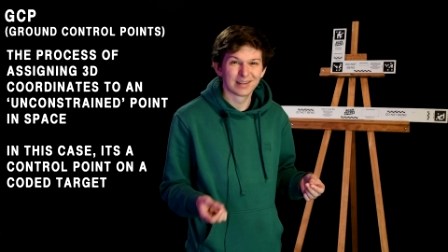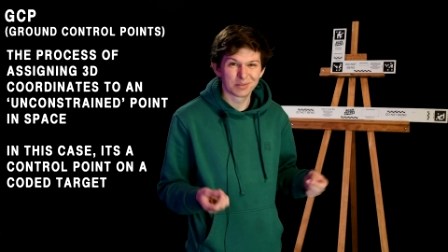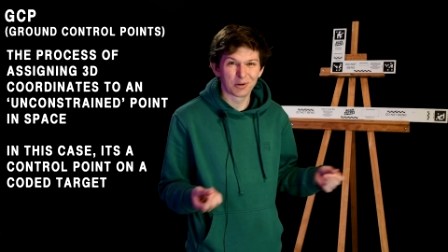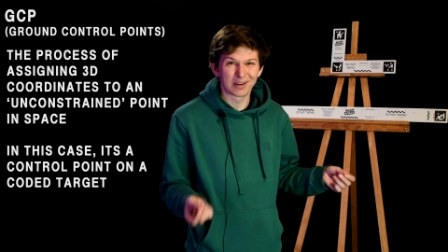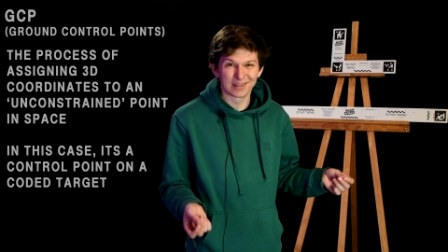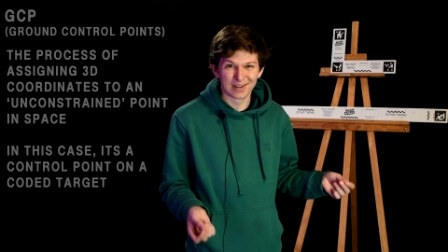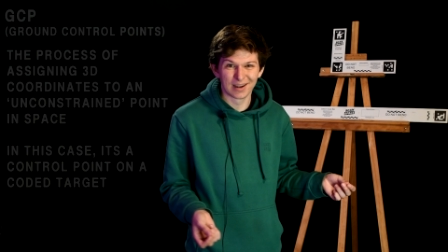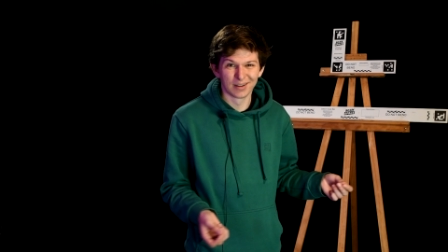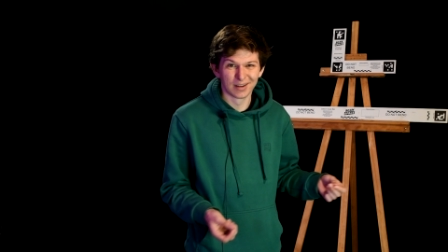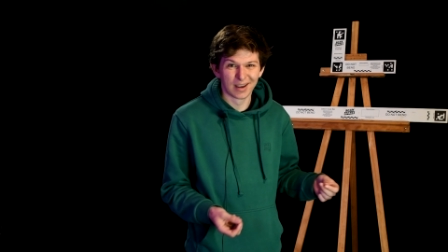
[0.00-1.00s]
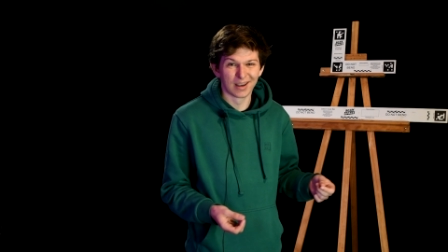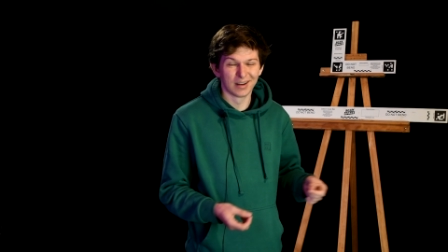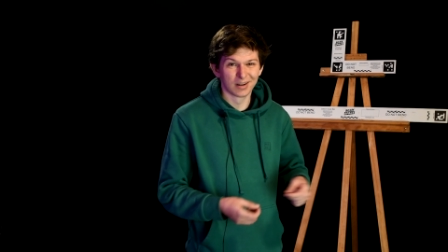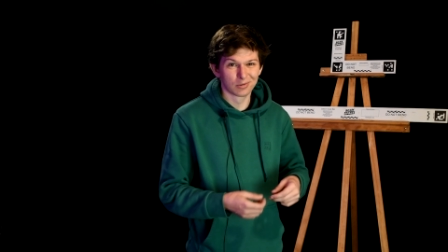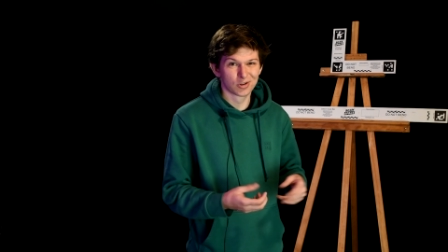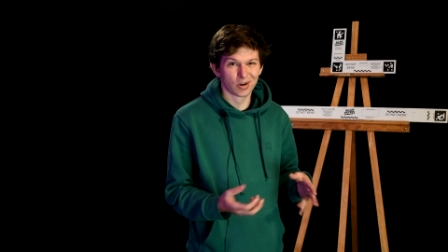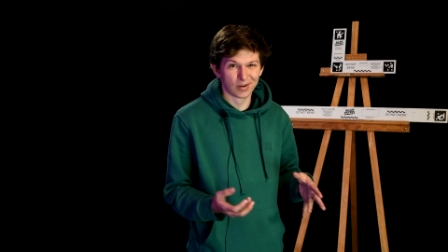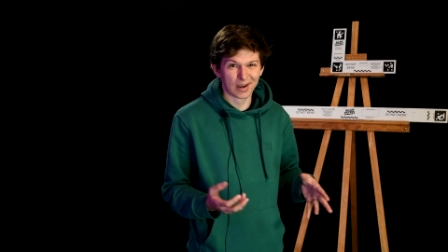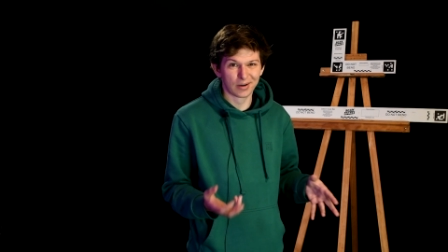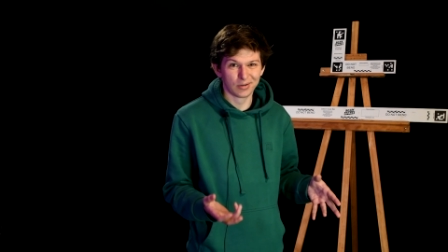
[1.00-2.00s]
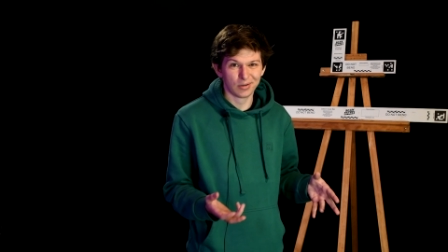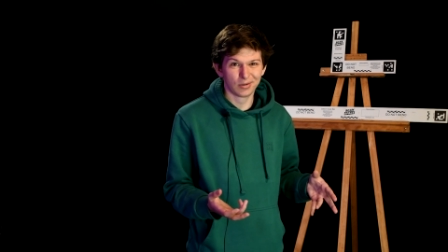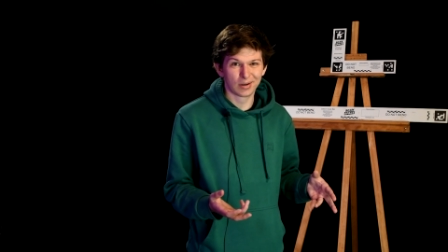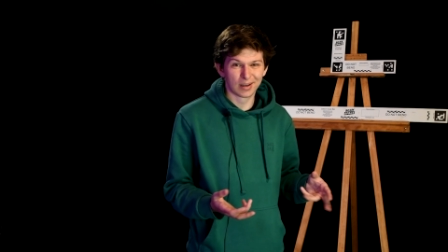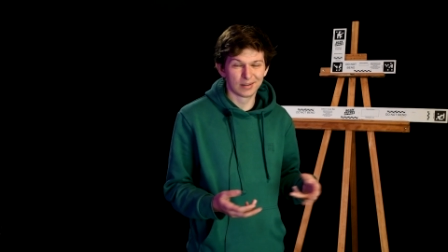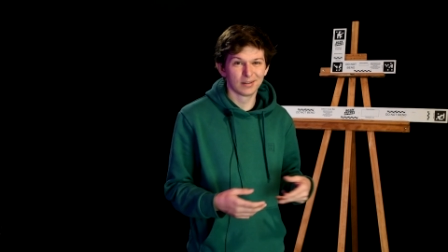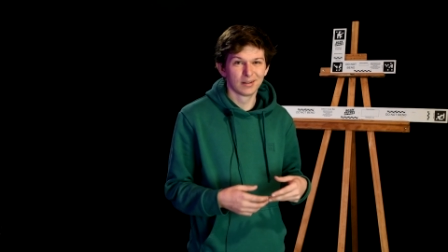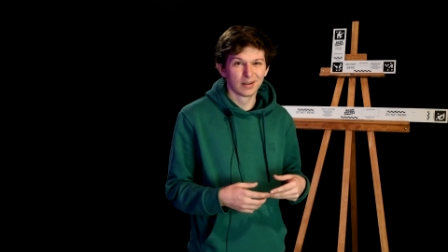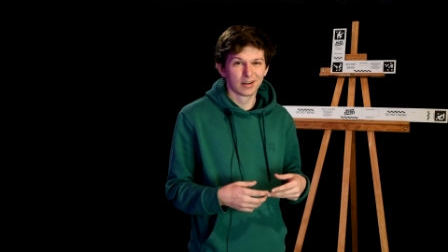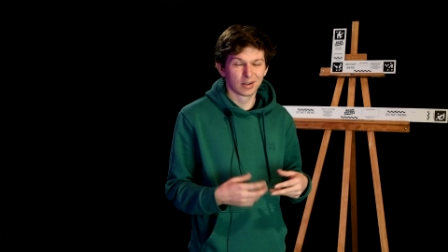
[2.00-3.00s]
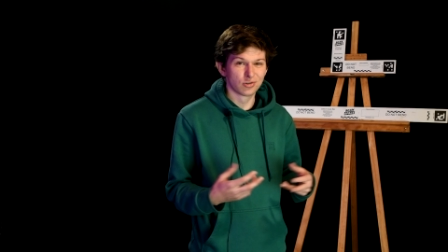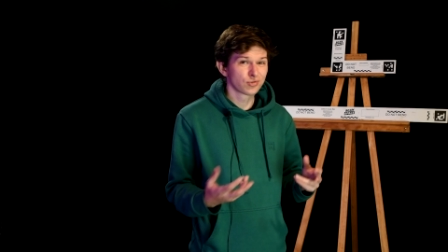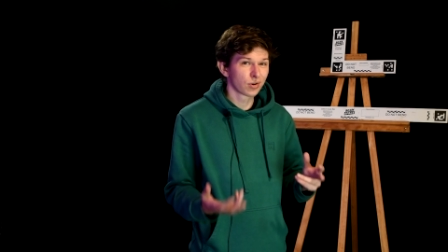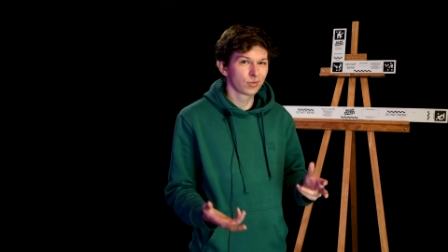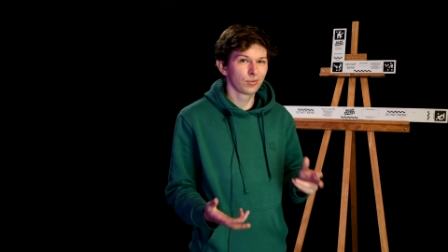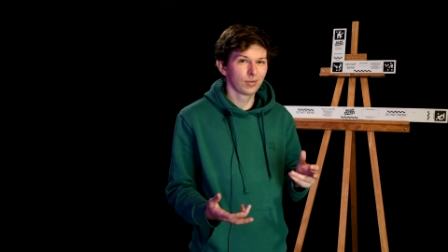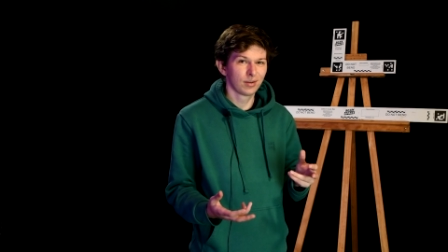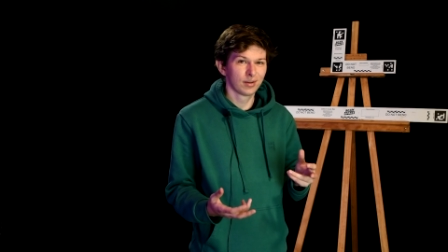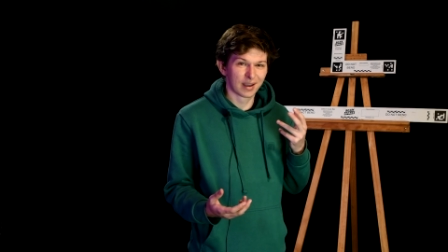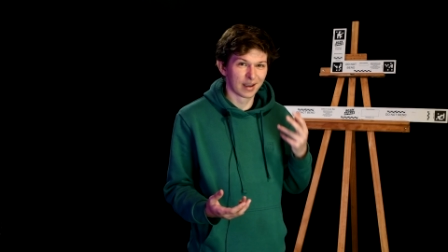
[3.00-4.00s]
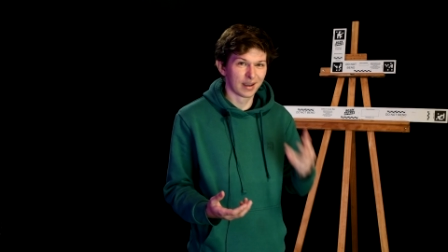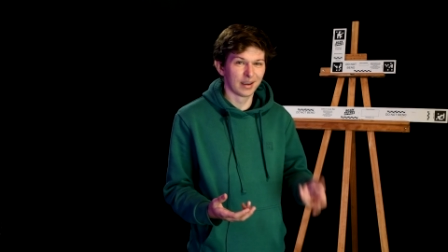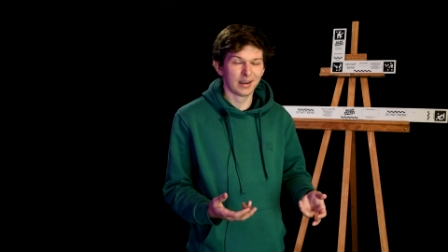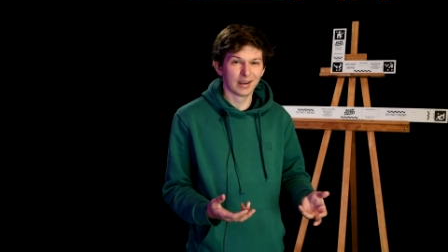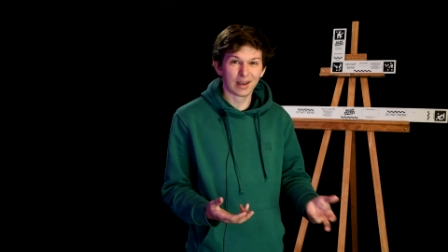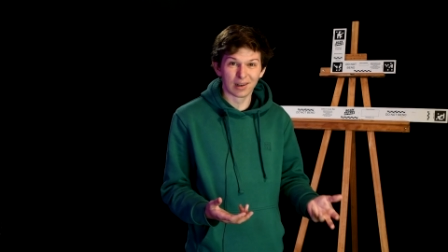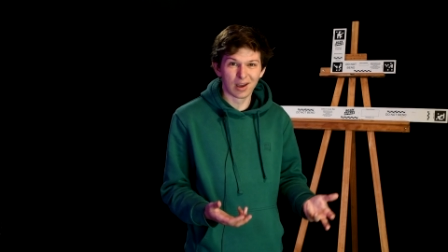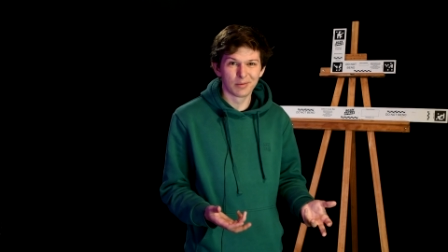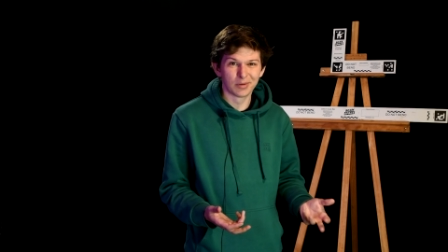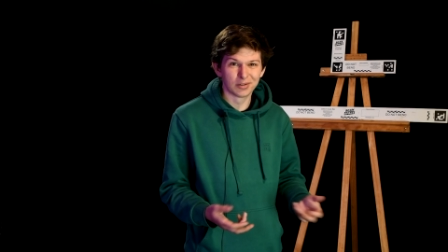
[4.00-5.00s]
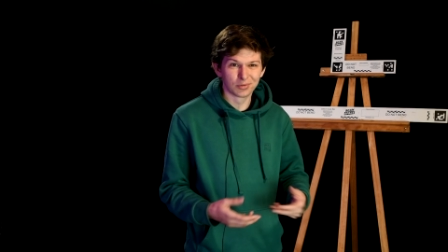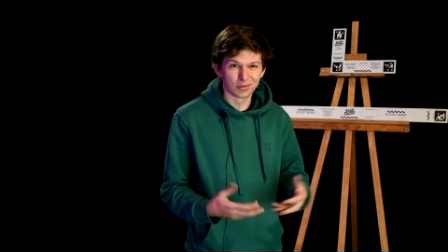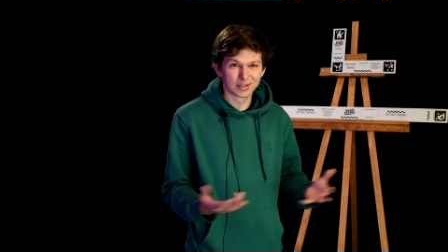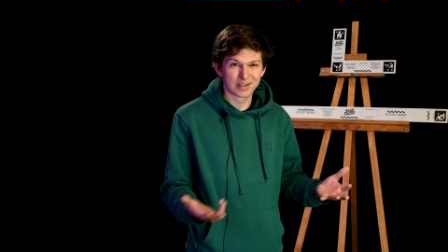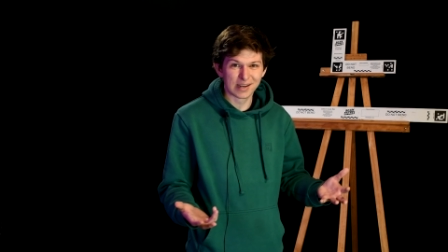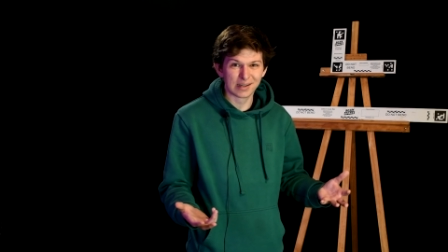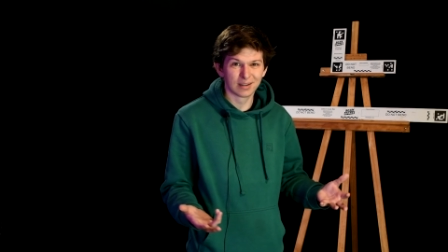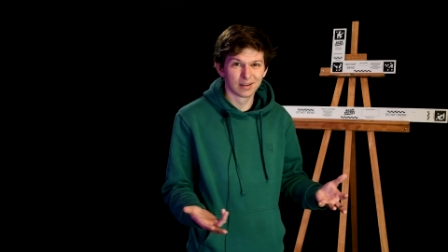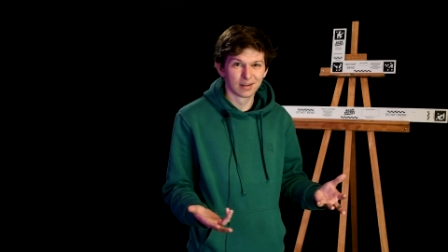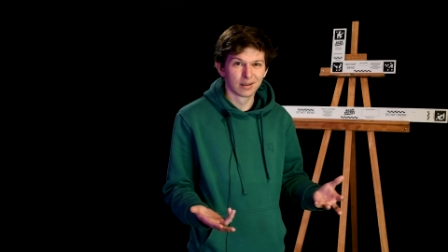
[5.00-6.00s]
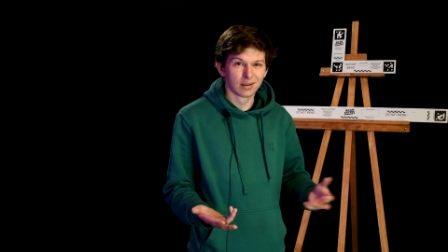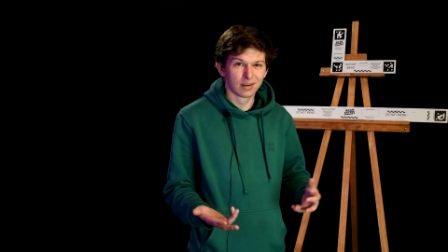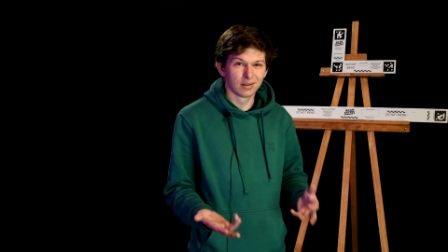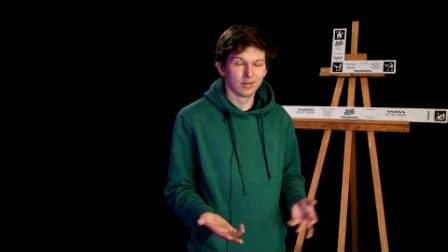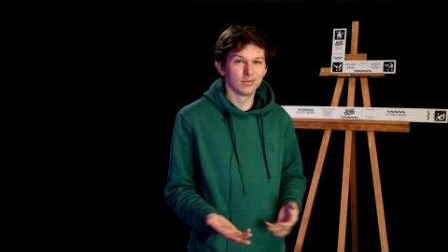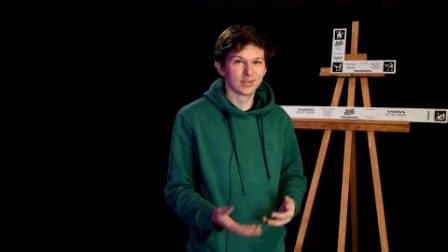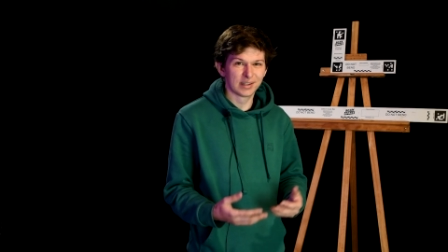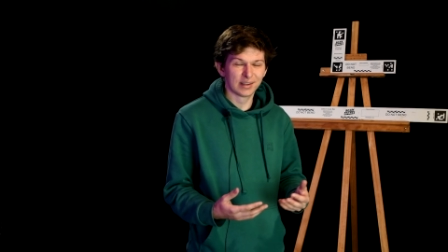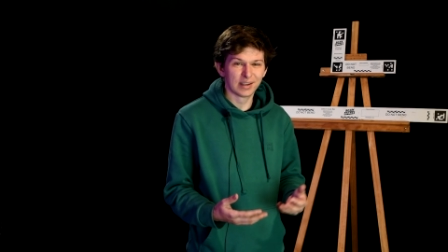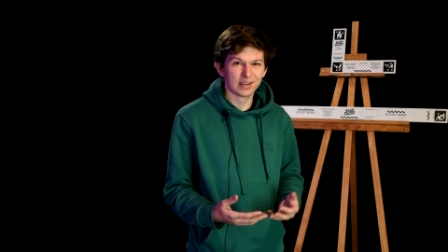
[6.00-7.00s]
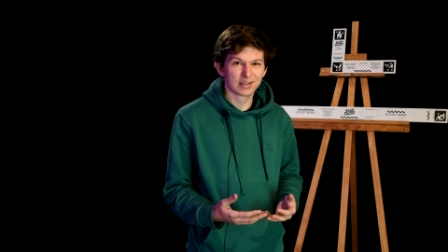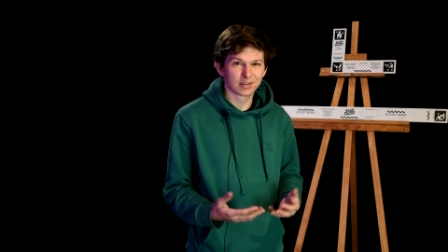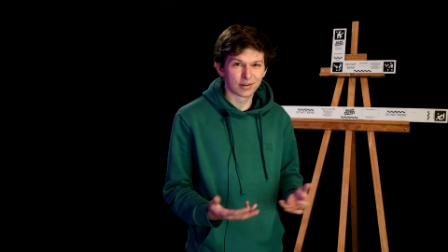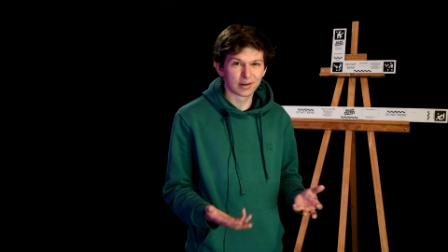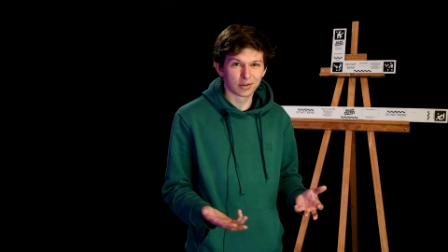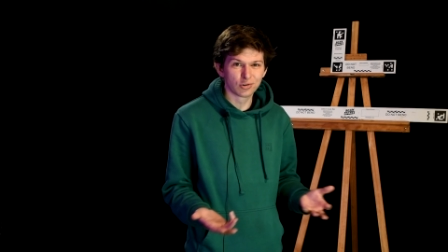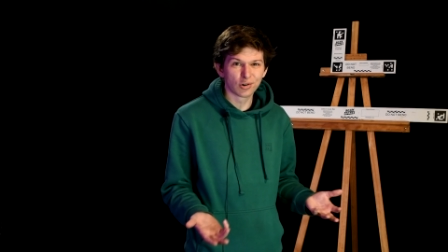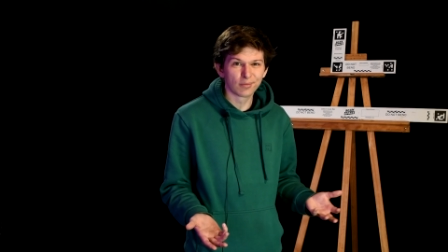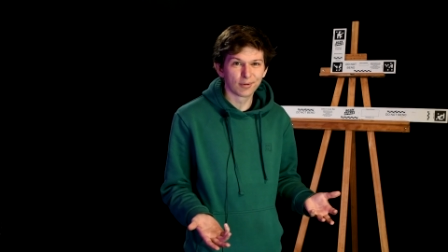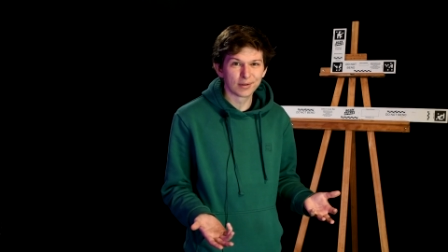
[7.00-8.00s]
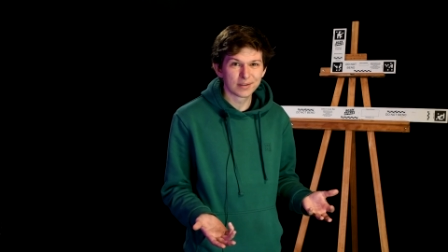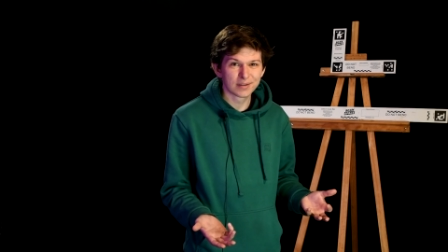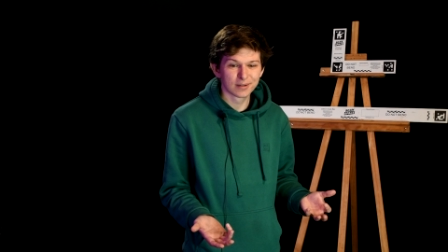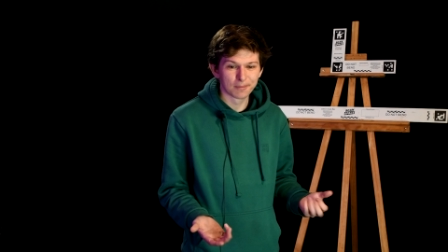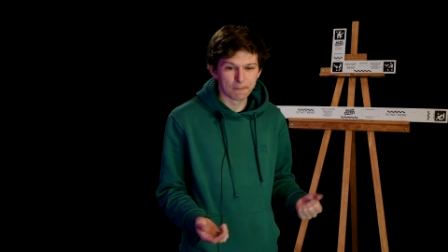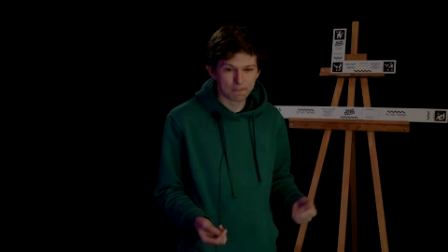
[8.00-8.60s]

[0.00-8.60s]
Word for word: Let's break it down and I'll show you how you can control a alignment or a scene using these ground control points.